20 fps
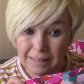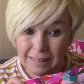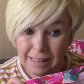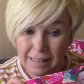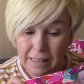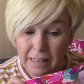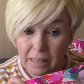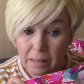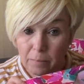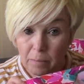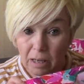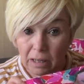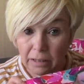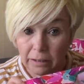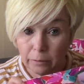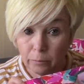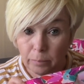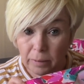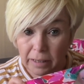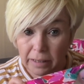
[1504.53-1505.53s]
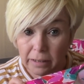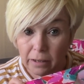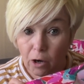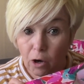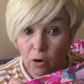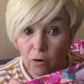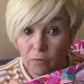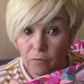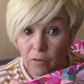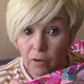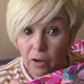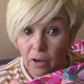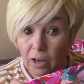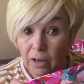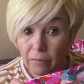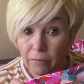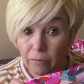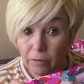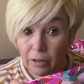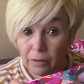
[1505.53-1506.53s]
seam a little bit of
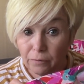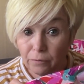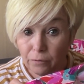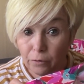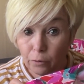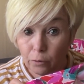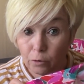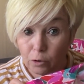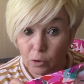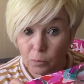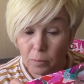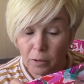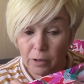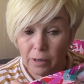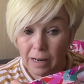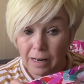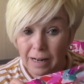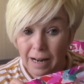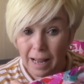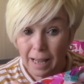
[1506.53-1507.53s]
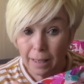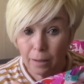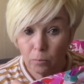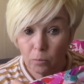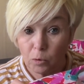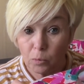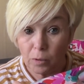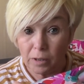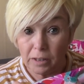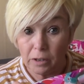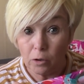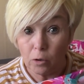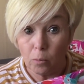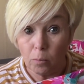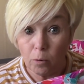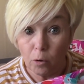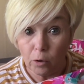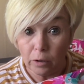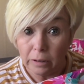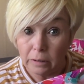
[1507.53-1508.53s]
reinforcement and helps when
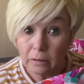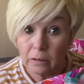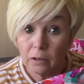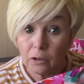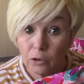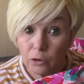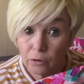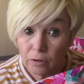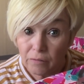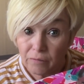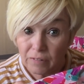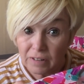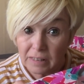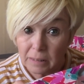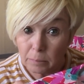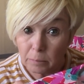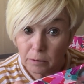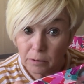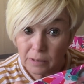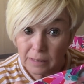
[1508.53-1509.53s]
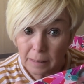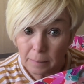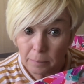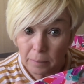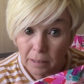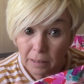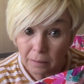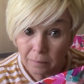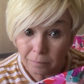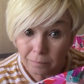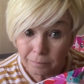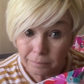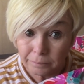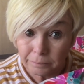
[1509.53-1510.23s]
you're putting your invisible zip in.